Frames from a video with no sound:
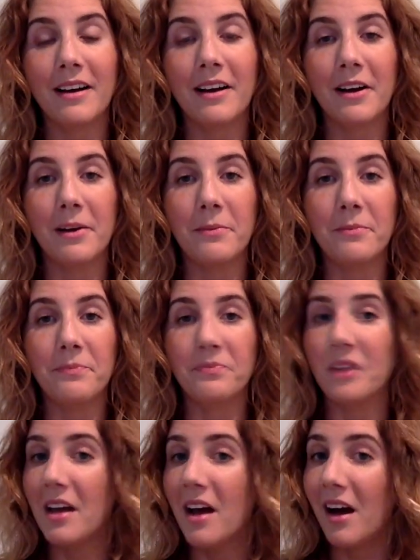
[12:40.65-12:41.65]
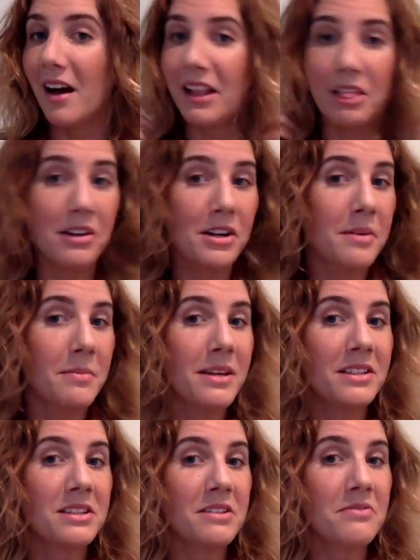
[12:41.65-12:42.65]
I look a
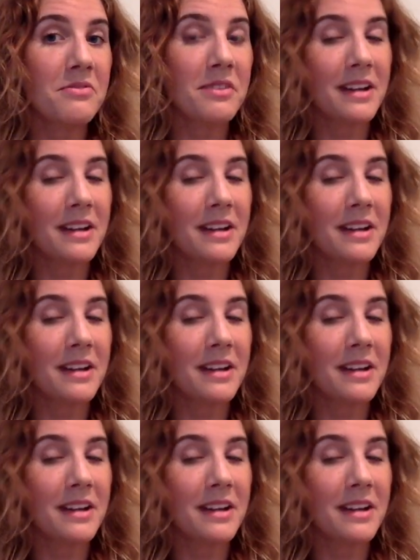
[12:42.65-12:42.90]
bit different